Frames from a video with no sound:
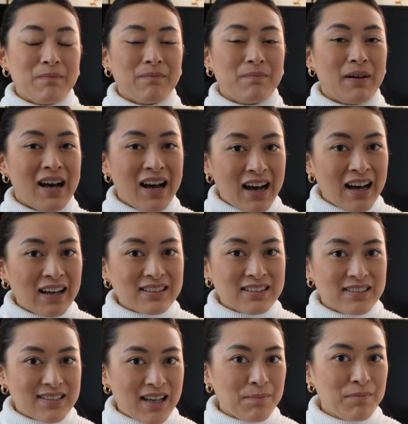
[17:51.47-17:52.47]
But
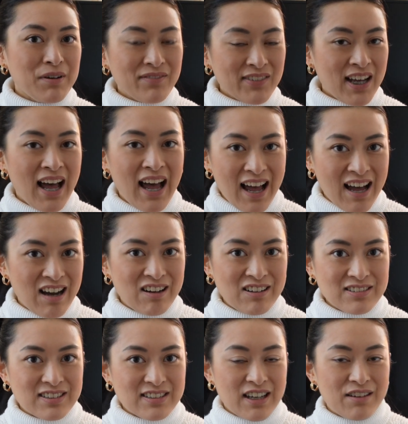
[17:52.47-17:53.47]
some of the
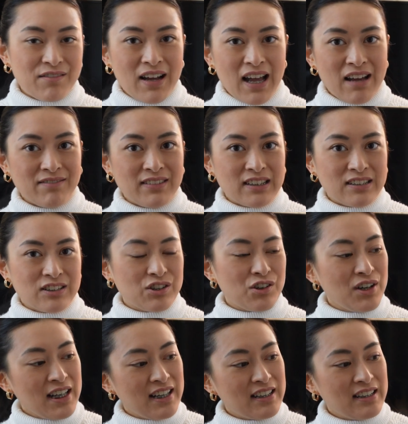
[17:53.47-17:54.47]
house, they will have the
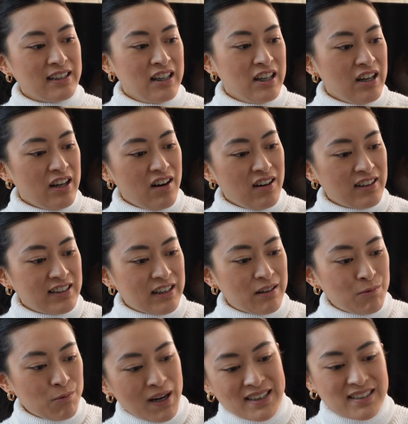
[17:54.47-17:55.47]
toilet on the
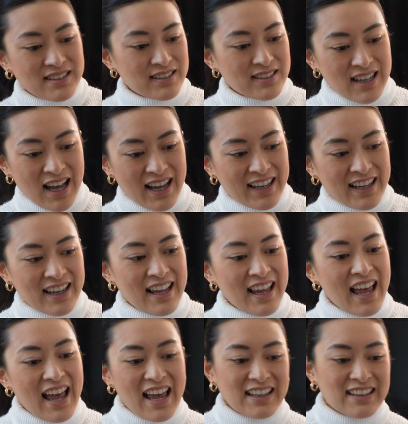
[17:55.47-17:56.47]
west side
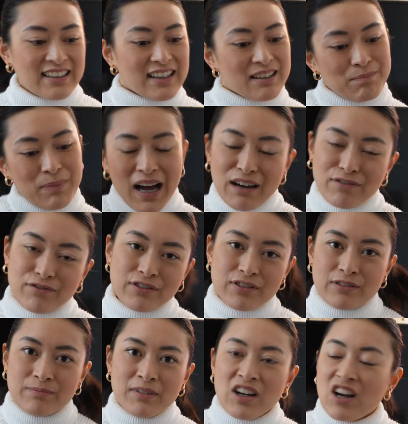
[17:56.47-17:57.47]
and the
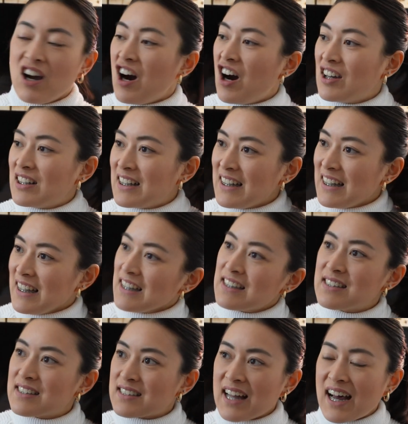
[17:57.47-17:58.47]
bathroom on the
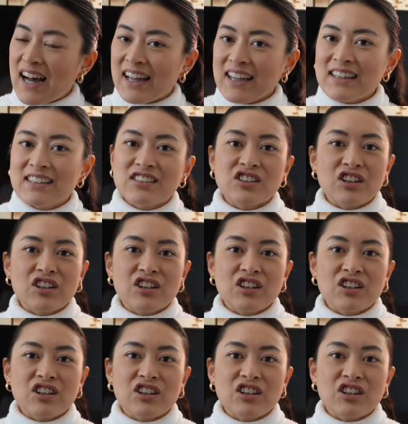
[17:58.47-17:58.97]
east side.